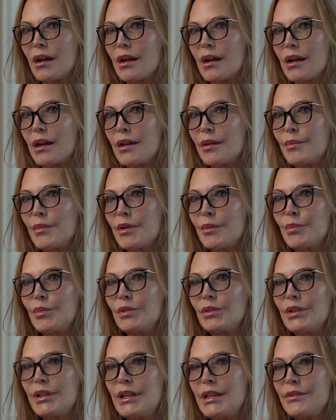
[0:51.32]
I'm a
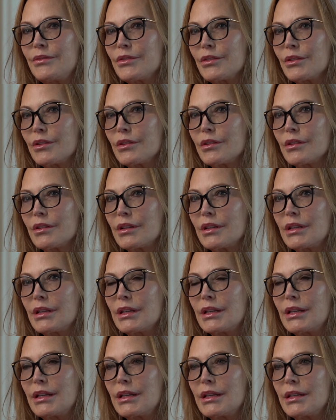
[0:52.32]
believer
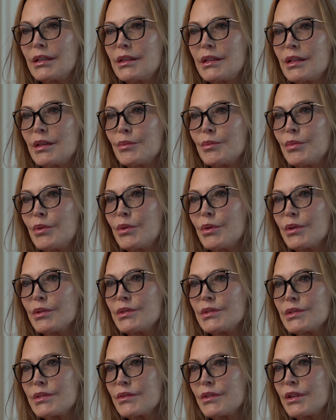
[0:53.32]
in the
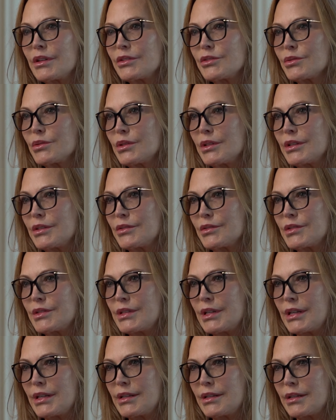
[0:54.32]
importance of cultural
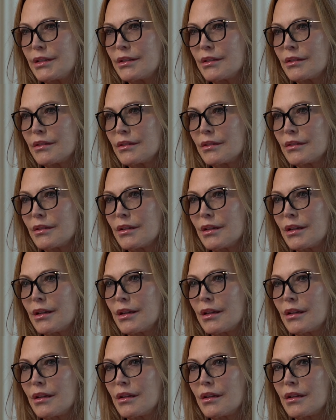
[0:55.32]
understanding.
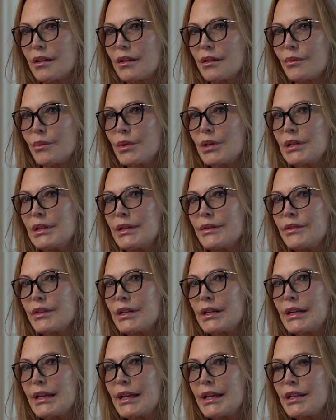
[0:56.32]
We live in
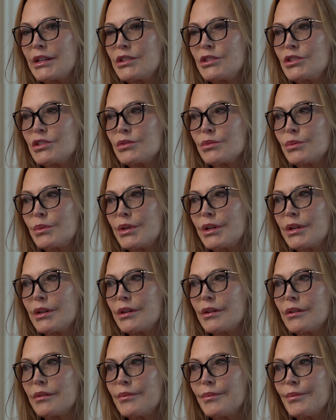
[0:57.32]
an age
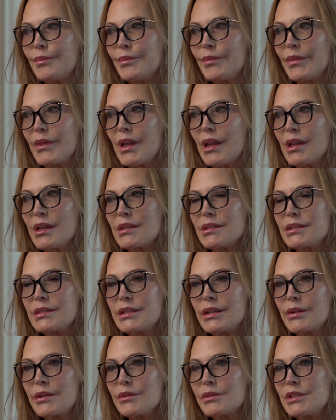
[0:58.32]
where
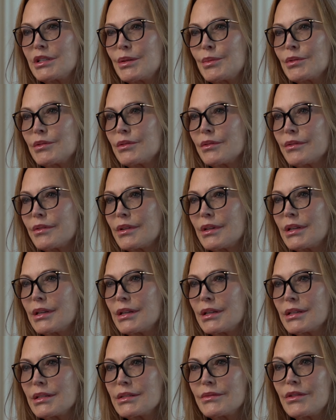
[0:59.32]
stereotypical
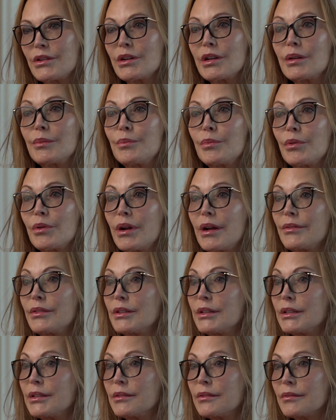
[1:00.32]
thinking is very
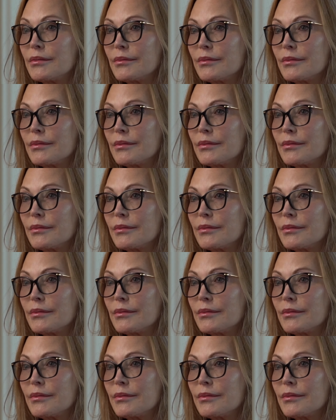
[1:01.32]
prevalent.